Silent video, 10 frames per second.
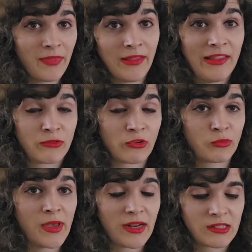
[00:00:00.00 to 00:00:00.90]
in this
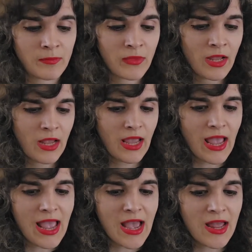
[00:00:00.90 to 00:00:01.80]
respect.
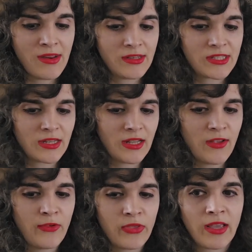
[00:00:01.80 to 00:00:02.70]
And
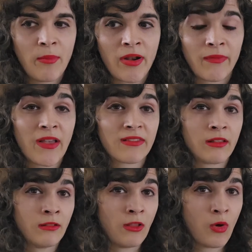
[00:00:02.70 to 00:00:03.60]
if you think about it, that's
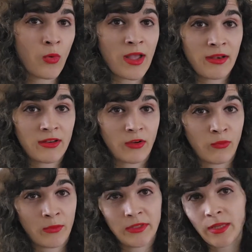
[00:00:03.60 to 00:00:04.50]
the low end
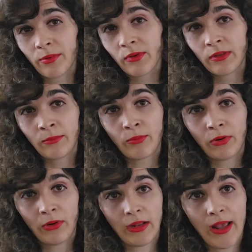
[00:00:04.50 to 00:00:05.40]
of what we typically
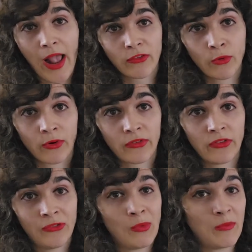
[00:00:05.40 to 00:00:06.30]
ask
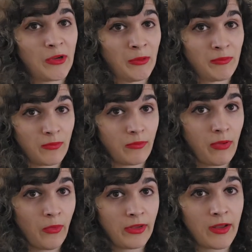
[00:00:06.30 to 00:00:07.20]
horses when we're
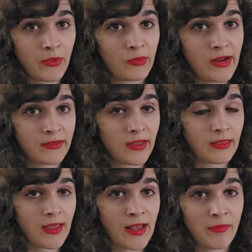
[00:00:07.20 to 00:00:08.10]
pulling on the reins
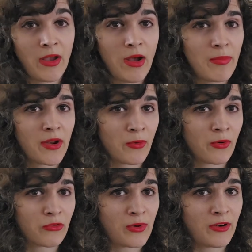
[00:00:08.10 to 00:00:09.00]
like that. Now, I'm not a
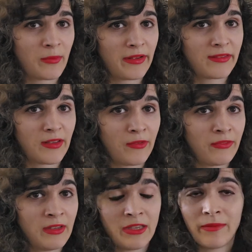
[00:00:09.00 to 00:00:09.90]
horse rider
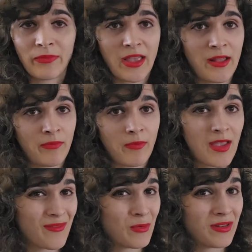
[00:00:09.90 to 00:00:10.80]
myself, and
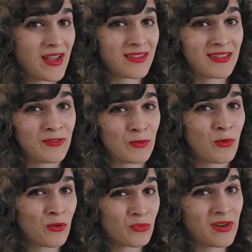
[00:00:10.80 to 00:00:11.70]
everyone has a
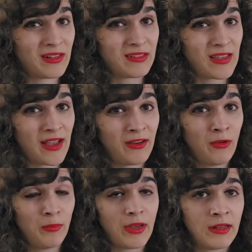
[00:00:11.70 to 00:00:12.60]
different horse riding
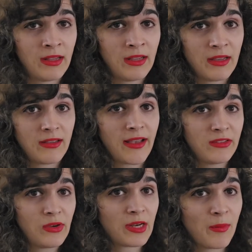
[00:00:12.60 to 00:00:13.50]
style, but
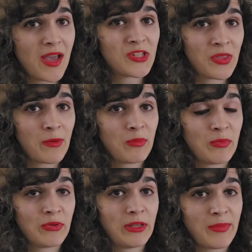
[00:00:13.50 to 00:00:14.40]
as you can imagine, that
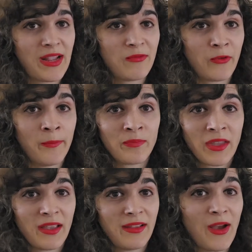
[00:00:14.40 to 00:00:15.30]
would be pretty painful.
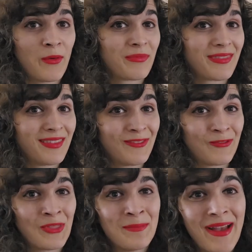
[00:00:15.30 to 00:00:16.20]
Now,
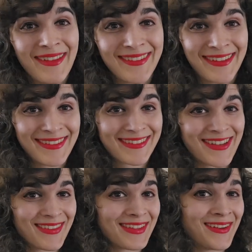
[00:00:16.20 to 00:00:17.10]
for the
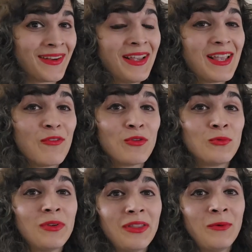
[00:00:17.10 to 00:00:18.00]
masochists out there, if
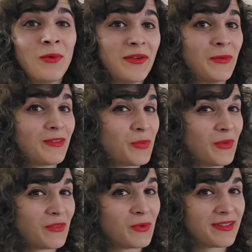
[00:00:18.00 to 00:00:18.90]
you really want to
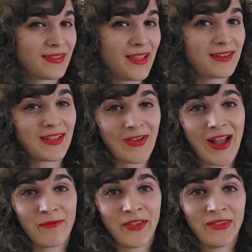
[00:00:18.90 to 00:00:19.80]
experience what it's like to
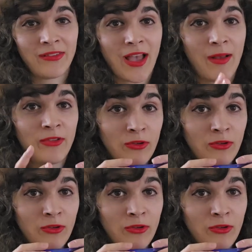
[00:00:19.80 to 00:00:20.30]
have this,